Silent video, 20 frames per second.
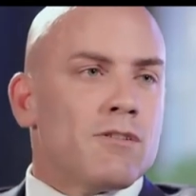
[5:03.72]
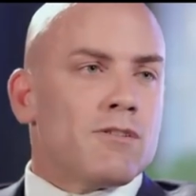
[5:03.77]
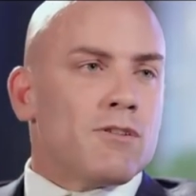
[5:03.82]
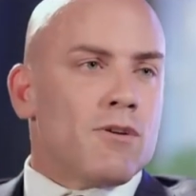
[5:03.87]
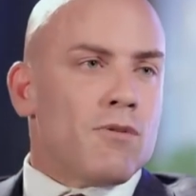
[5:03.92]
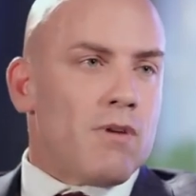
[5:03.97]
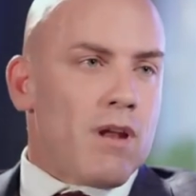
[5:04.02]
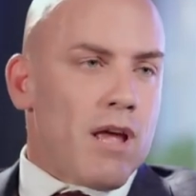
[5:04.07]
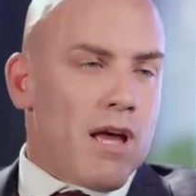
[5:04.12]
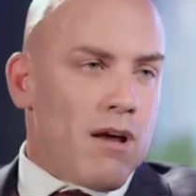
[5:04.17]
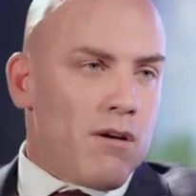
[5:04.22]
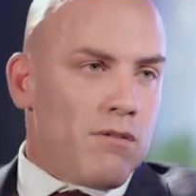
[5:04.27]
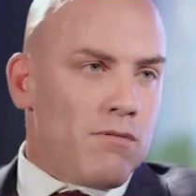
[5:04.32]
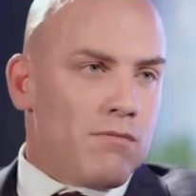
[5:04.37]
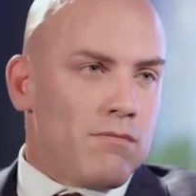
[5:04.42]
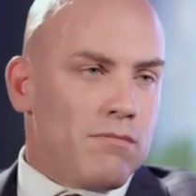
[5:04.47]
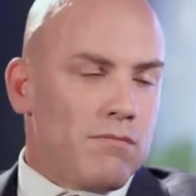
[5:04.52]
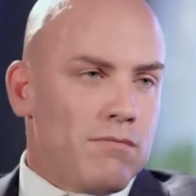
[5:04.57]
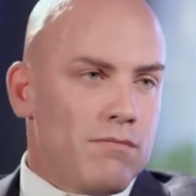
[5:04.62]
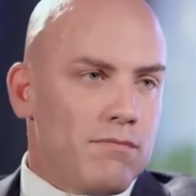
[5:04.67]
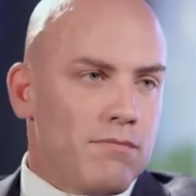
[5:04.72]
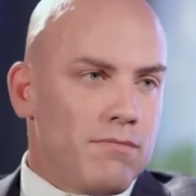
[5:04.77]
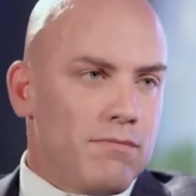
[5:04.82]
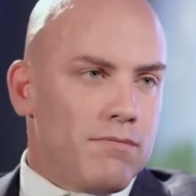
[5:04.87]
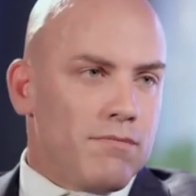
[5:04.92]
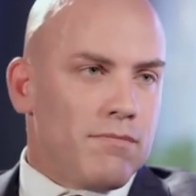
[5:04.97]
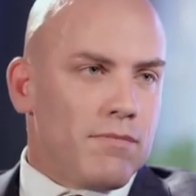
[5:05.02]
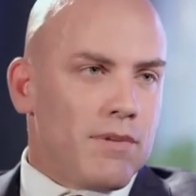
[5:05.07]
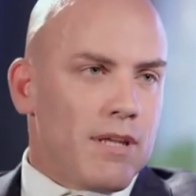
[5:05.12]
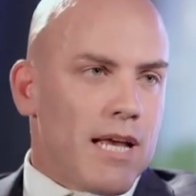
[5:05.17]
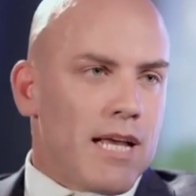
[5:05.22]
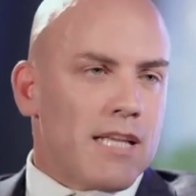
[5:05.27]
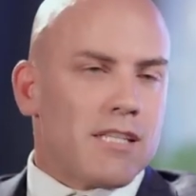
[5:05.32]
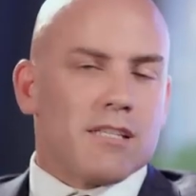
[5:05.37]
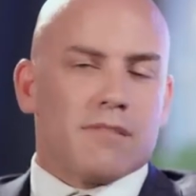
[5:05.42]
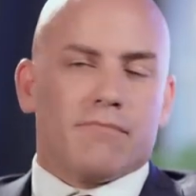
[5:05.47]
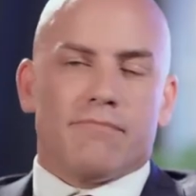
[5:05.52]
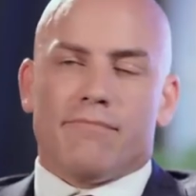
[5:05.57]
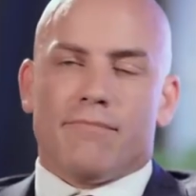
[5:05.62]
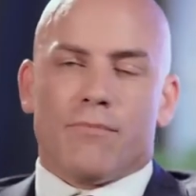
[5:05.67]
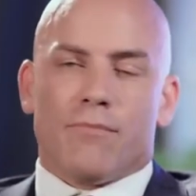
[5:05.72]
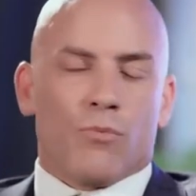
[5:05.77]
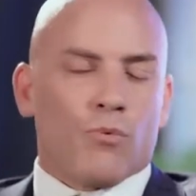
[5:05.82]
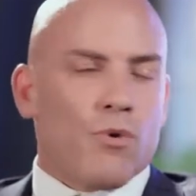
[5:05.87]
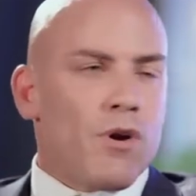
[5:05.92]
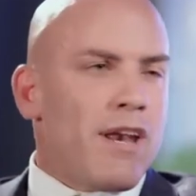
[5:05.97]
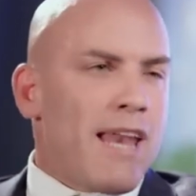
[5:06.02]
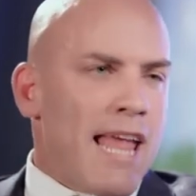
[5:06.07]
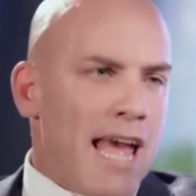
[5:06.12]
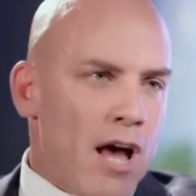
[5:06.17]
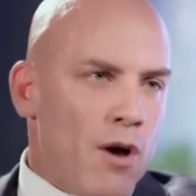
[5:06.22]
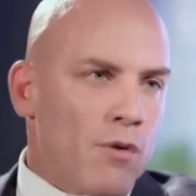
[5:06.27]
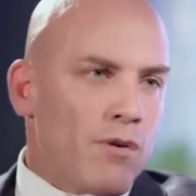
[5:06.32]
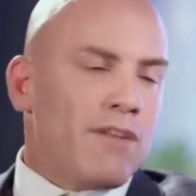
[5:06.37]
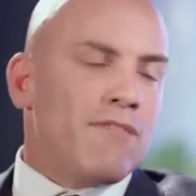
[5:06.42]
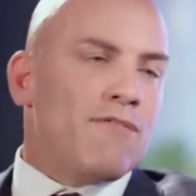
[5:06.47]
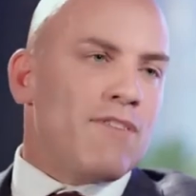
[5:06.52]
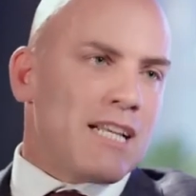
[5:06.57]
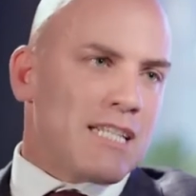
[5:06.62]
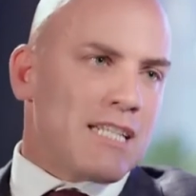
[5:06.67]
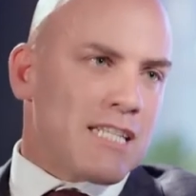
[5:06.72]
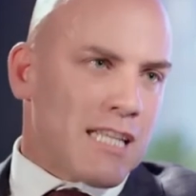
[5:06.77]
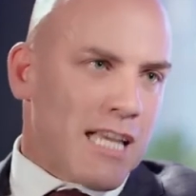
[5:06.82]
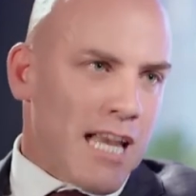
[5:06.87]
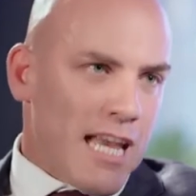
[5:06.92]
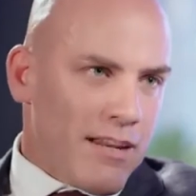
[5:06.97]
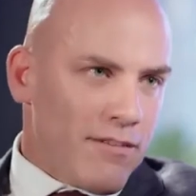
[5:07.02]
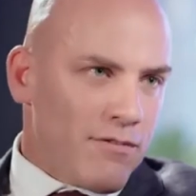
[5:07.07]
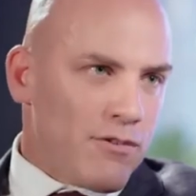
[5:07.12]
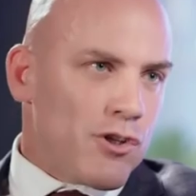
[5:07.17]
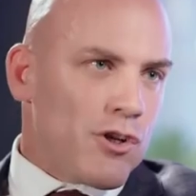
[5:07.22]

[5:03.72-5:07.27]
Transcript: So now, as a renowned investigative